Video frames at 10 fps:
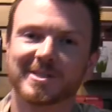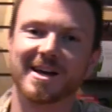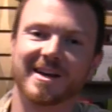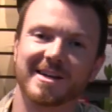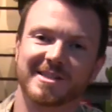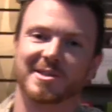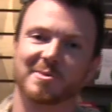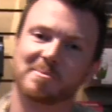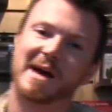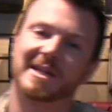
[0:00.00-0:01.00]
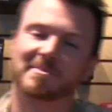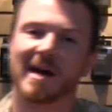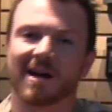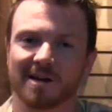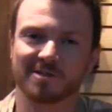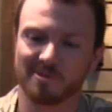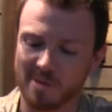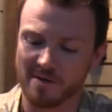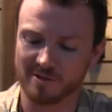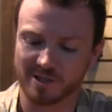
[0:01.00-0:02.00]
Scott Kinsey with Pat's Backcountry
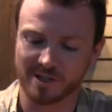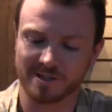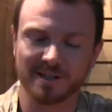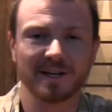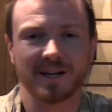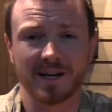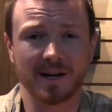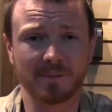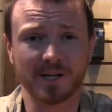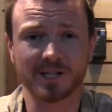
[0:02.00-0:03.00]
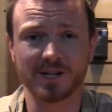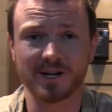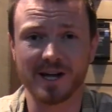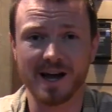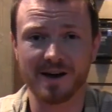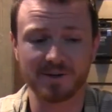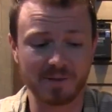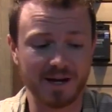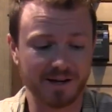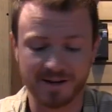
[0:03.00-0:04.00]
Beverages, and I'm going to show you how to
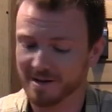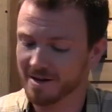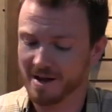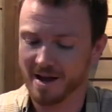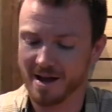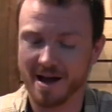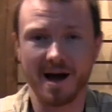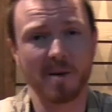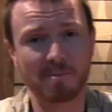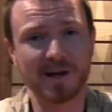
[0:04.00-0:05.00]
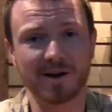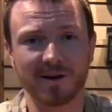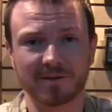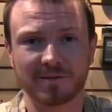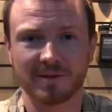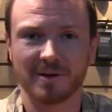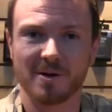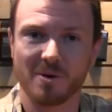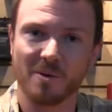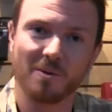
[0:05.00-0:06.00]
make a beer
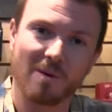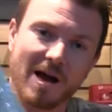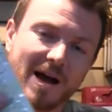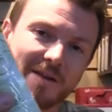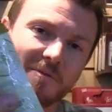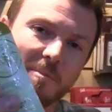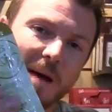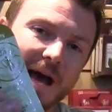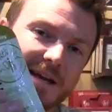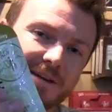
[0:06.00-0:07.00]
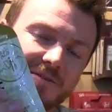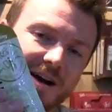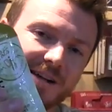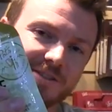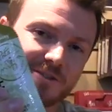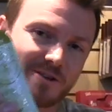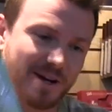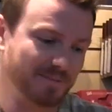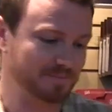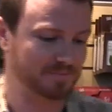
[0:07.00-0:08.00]
out of a packet of
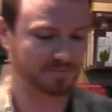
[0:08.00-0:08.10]
concentrate.